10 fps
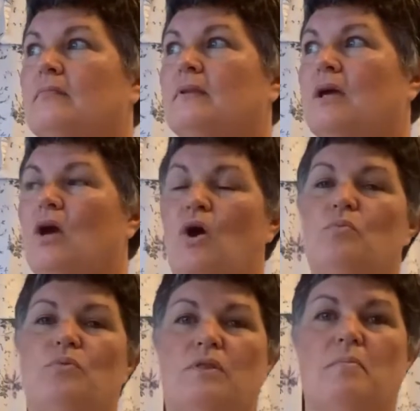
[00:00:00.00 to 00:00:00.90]

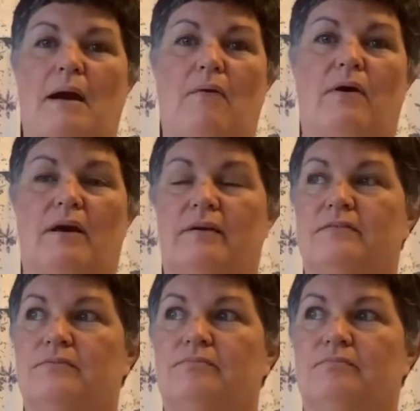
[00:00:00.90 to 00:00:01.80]
cope with a power cut.
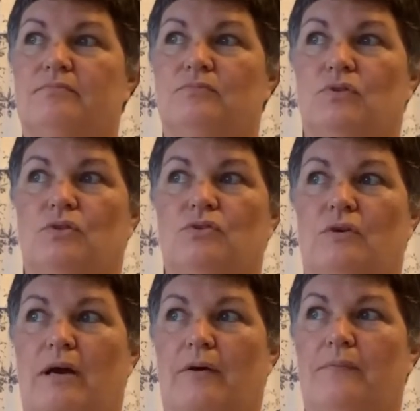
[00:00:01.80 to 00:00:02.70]
I'm not sure
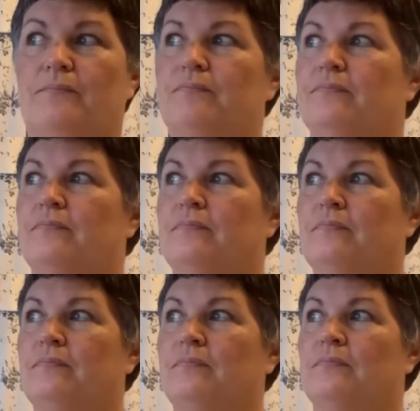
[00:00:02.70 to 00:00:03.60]
how
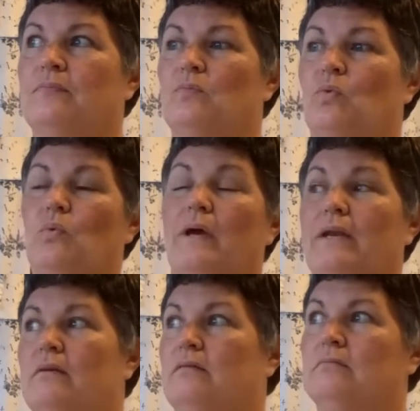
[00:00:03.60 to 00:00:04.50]
or
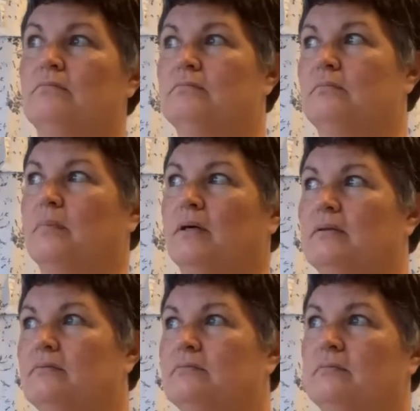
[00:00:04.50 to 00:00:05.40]
when, but
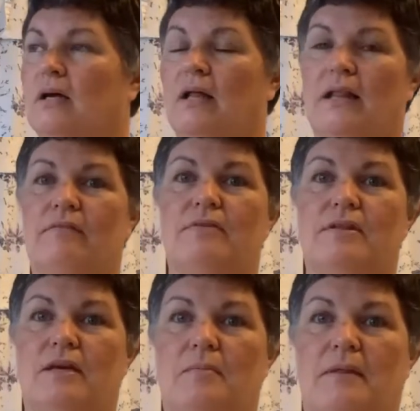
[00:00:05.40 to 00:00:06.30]
I'll have a
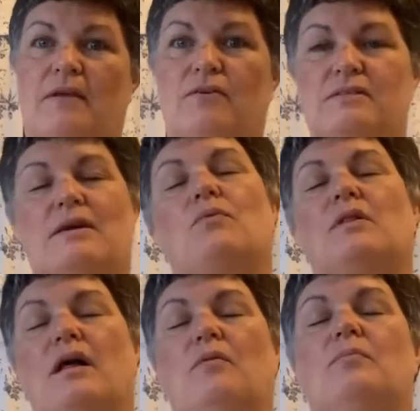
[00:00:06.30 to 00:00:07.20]
think about that, because that will
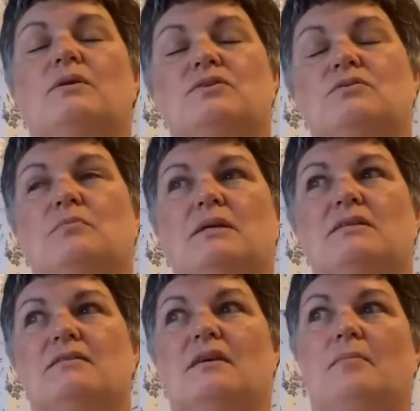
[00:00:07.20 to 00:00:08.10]
help us to
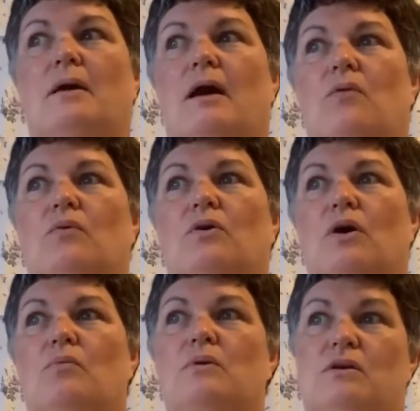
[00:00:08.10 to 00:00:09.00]
better think about how we'll
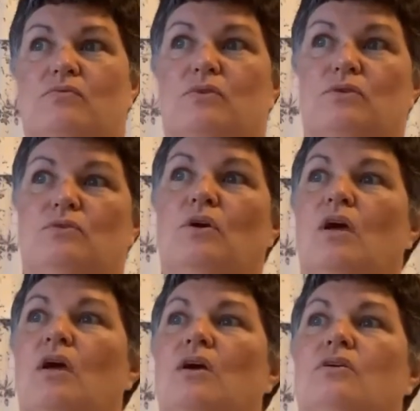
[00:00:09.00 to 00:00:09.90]
cope if we do.
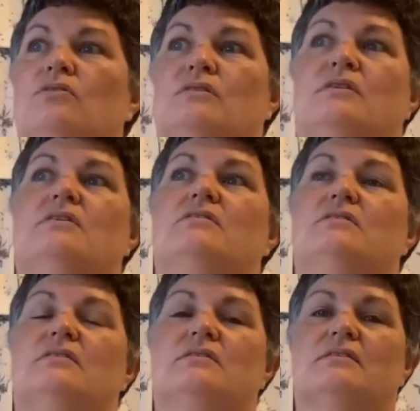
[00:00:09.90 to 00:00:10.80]
Because things to
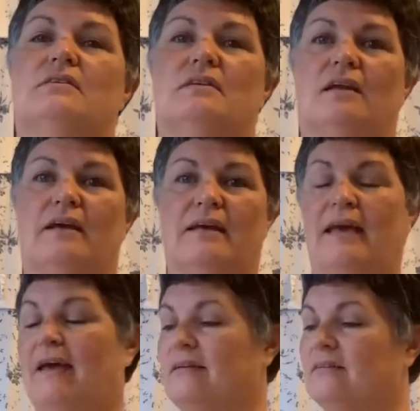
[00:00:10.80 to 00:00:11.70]
consider like
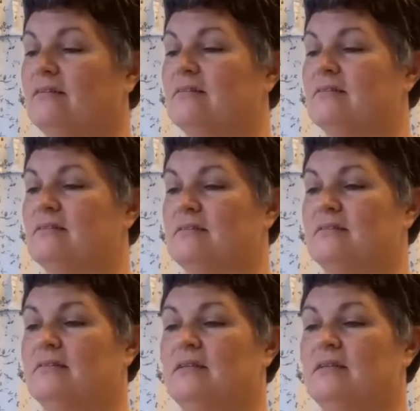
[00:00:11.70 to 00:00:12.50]
candles and